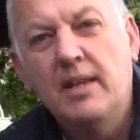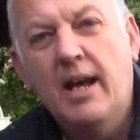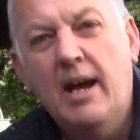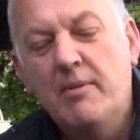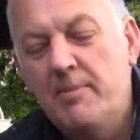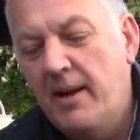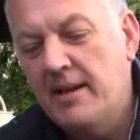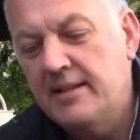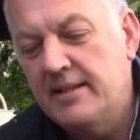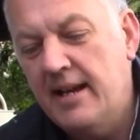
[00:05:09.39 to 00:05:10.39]
and we
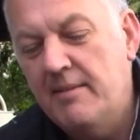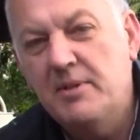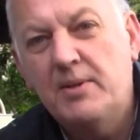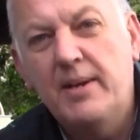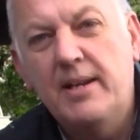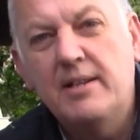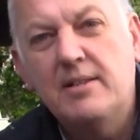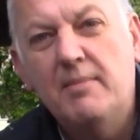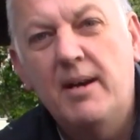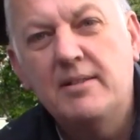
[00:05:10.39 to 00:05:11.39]
planted that in between our
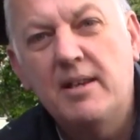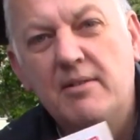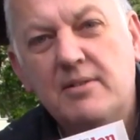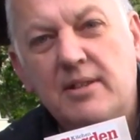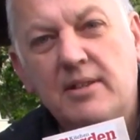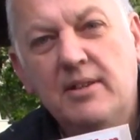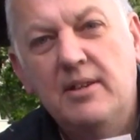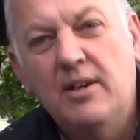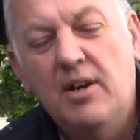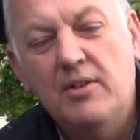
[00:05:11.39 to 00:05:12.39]
tomatoes
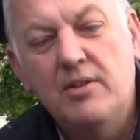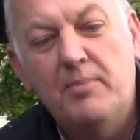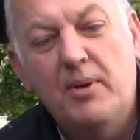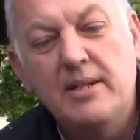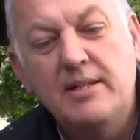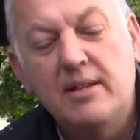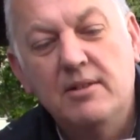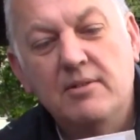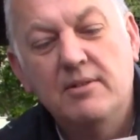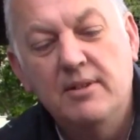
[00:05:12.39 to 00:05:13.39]
on the
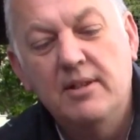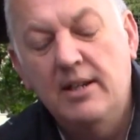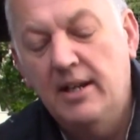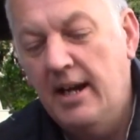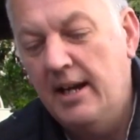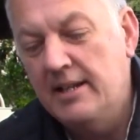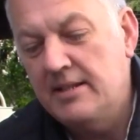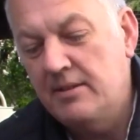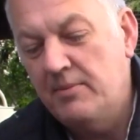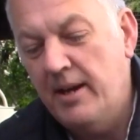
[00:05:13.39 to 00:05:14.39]
polytunnel and it
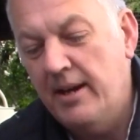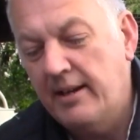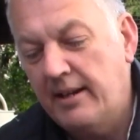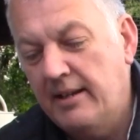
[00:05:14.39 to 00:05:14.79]
did work.